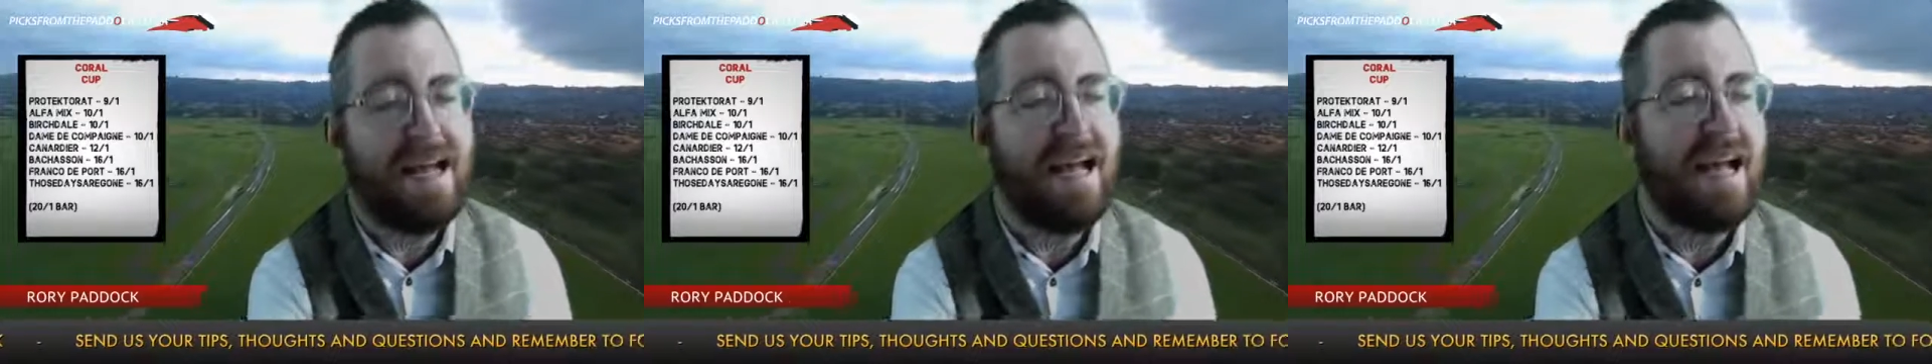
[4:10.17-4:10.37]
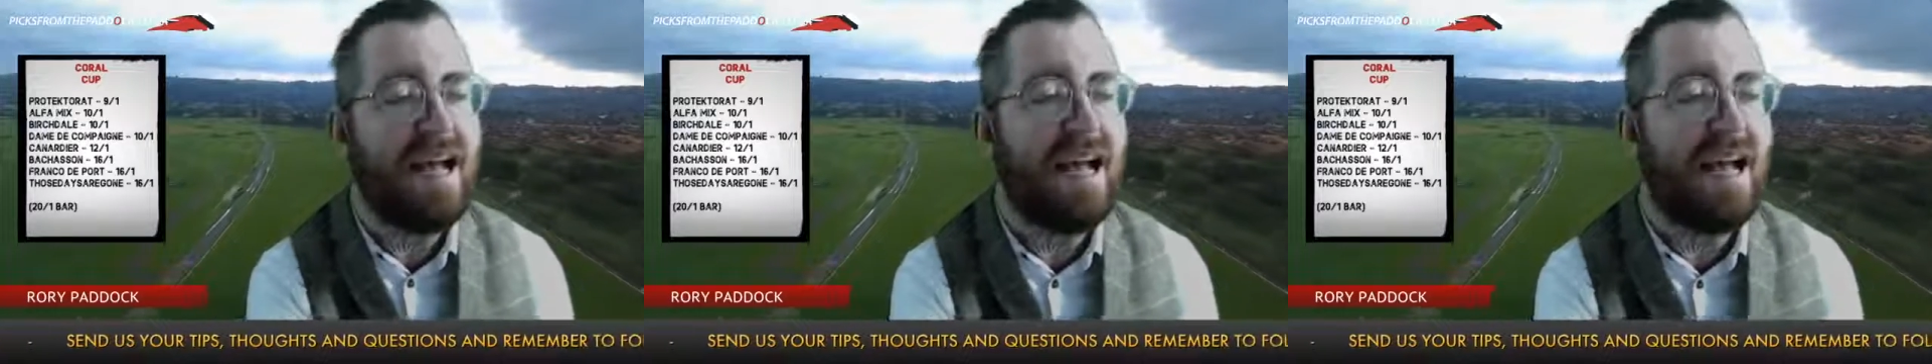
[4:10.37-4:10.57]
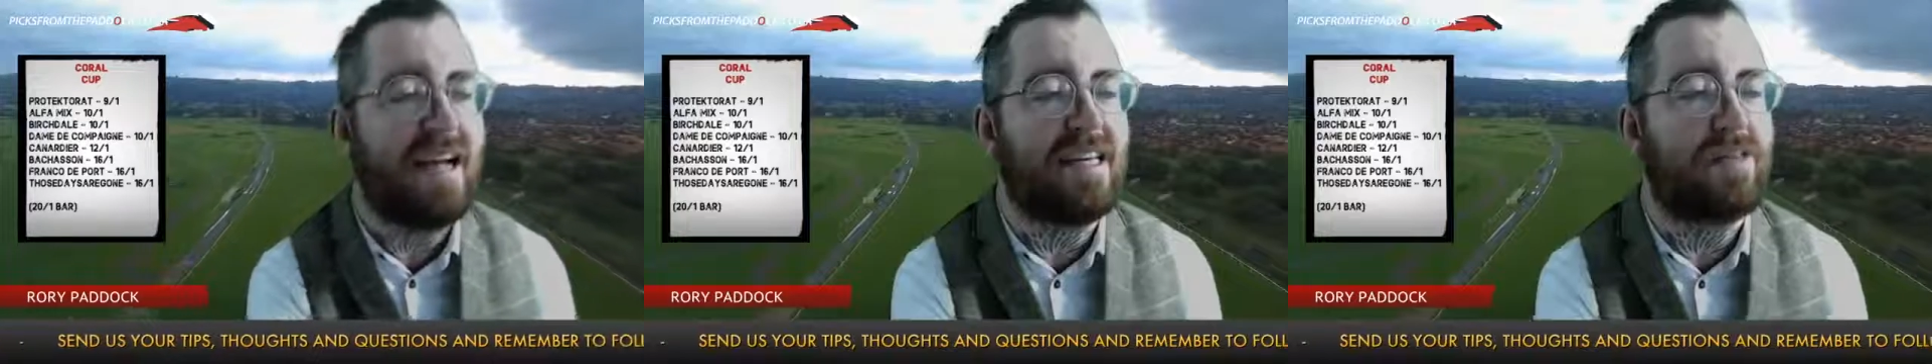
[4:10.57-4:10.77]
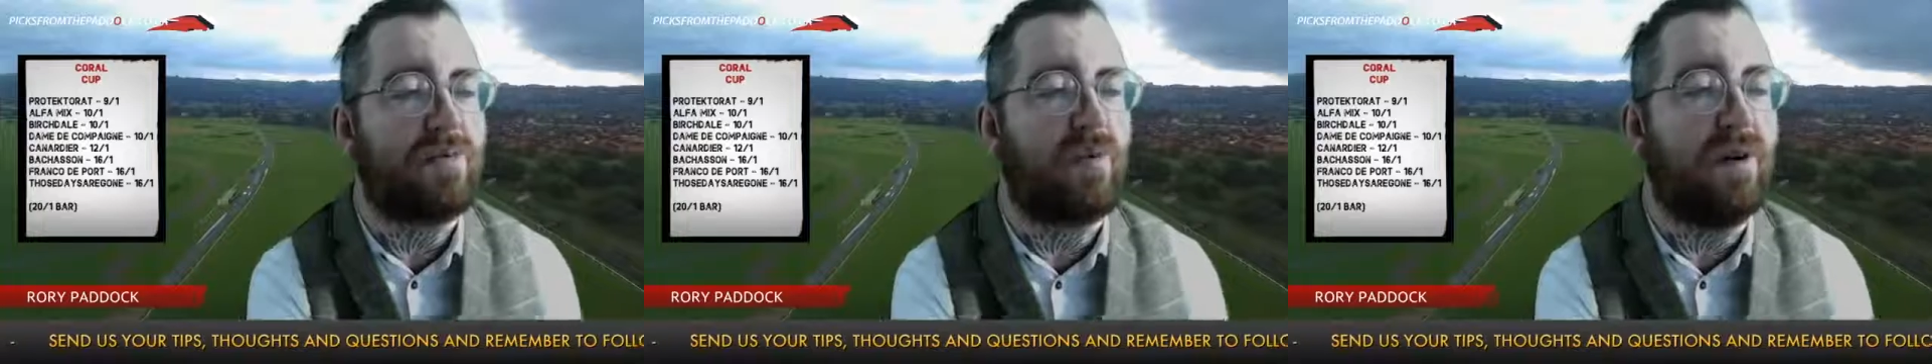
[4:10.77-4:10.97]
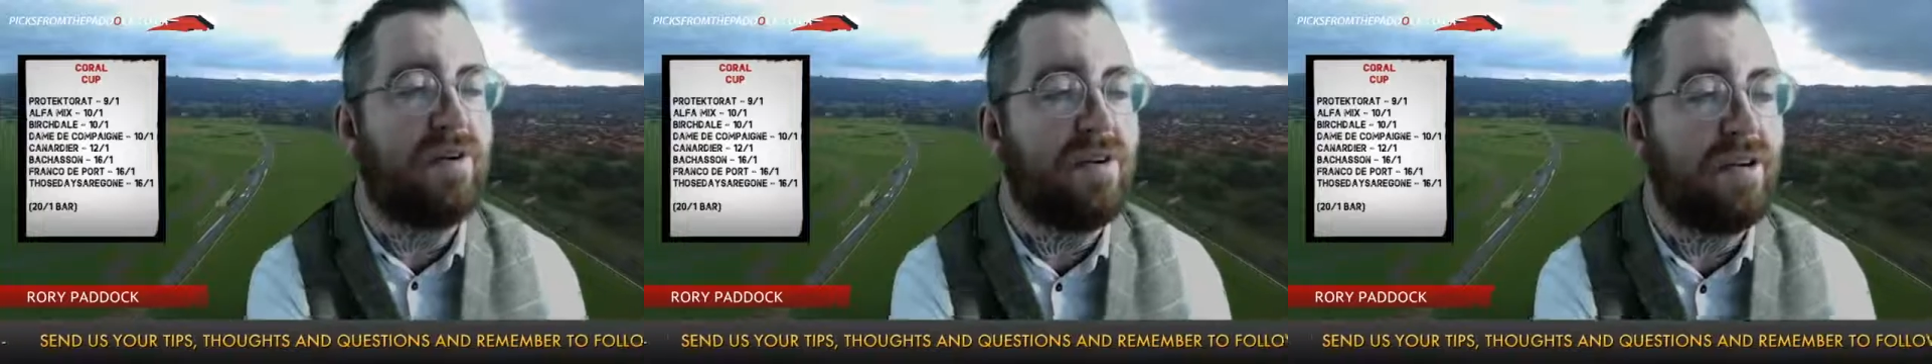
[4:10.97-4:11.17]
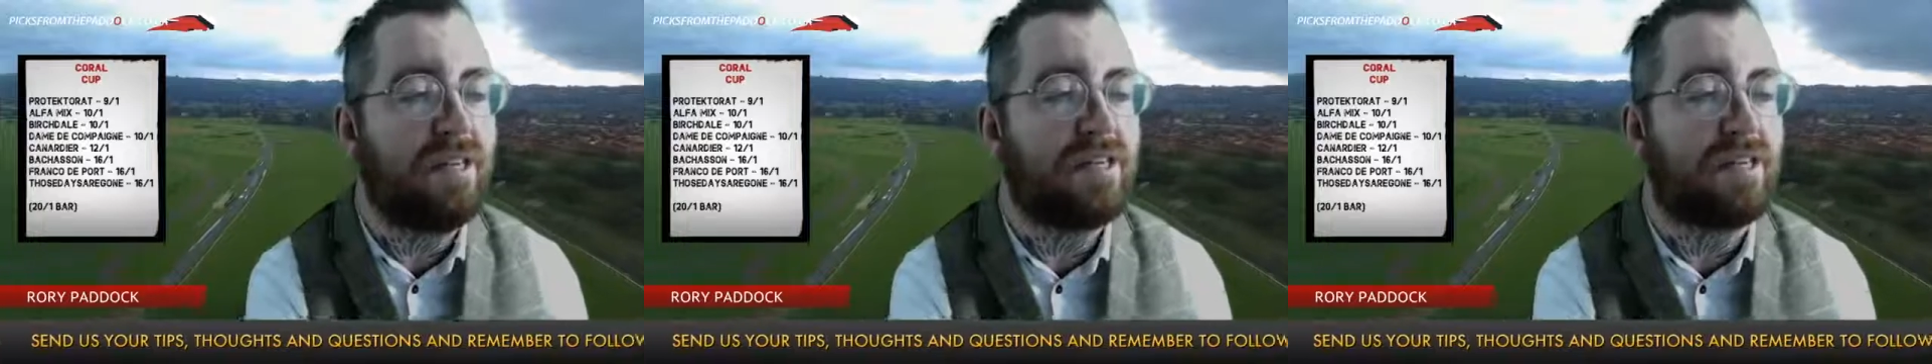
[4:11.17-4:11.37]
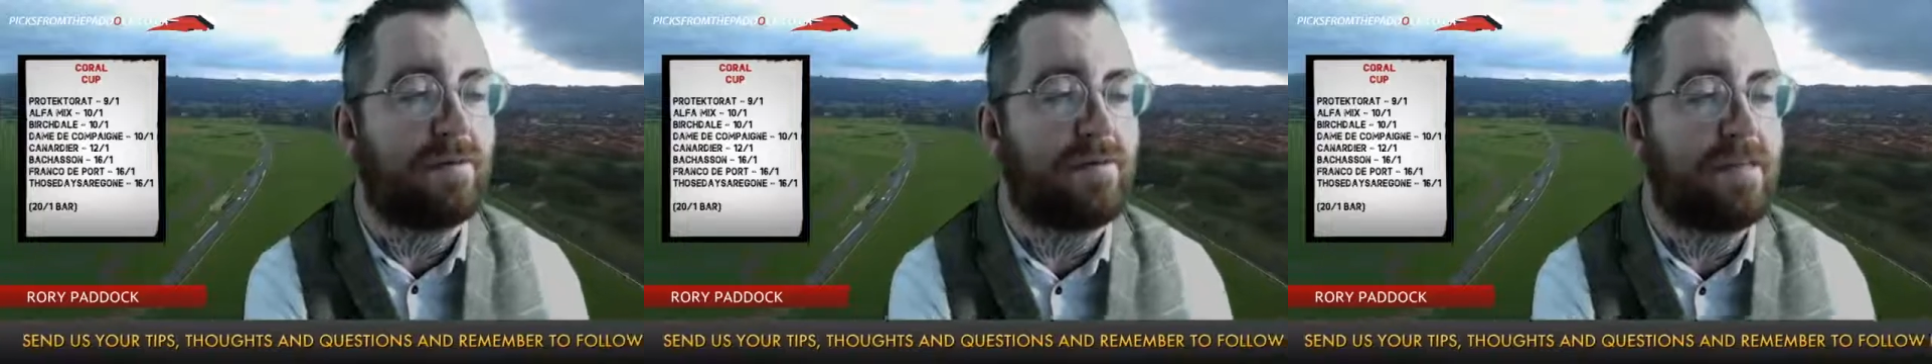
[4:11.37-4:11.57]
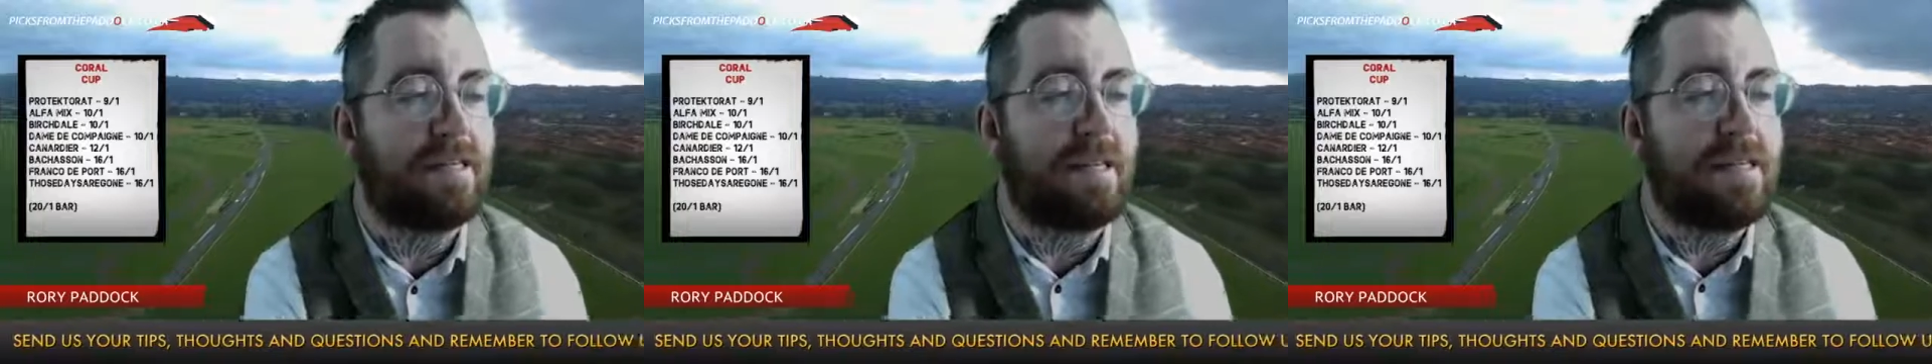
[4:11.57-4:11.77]
It's won some
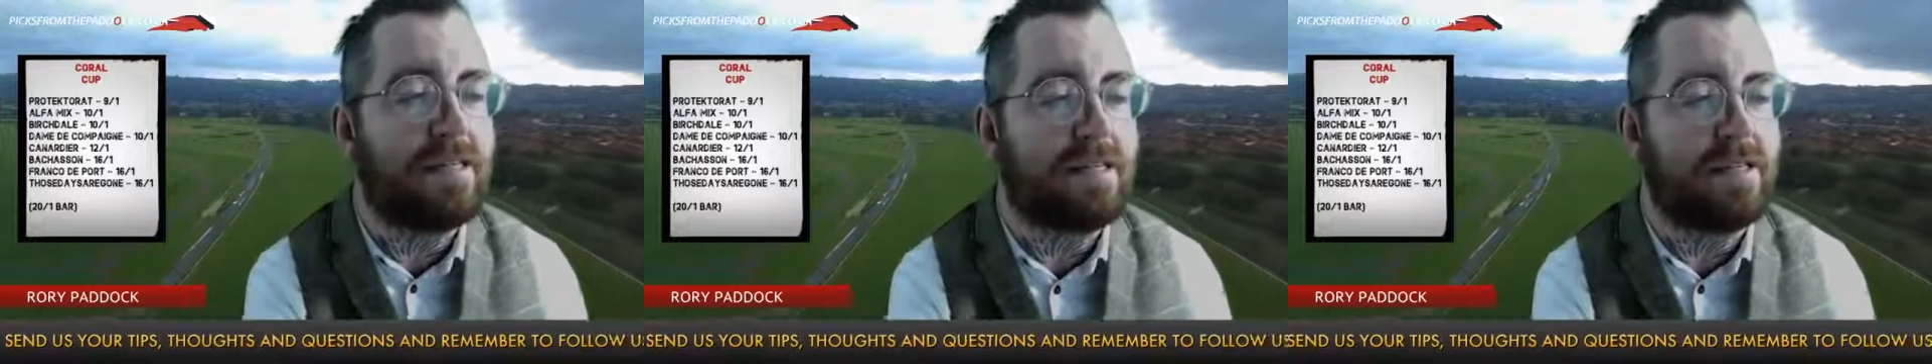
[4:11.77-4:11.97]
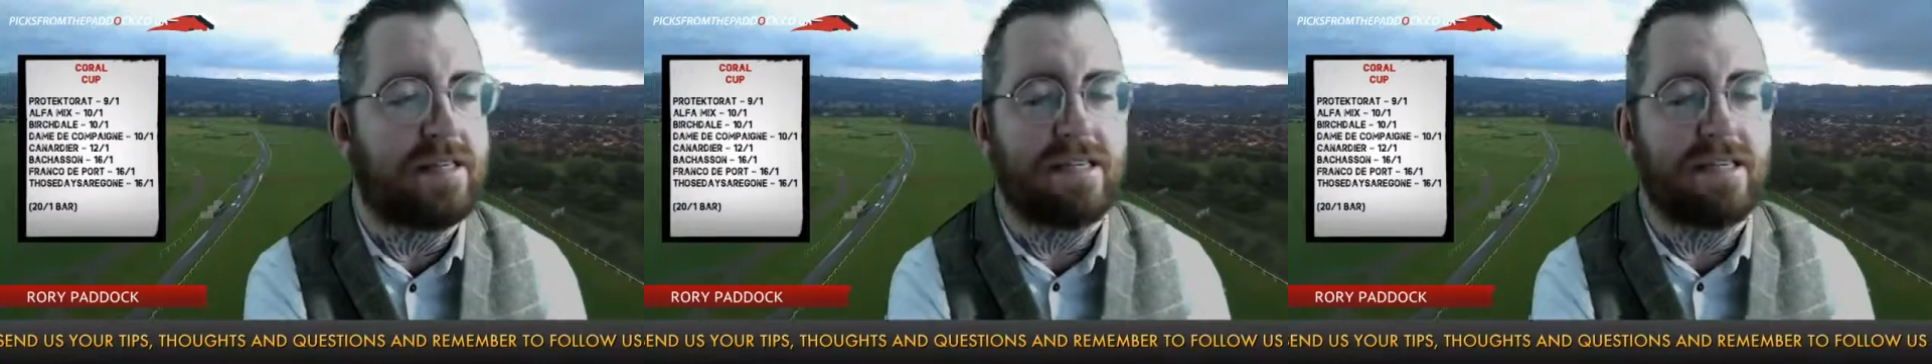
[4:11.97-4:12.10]
decent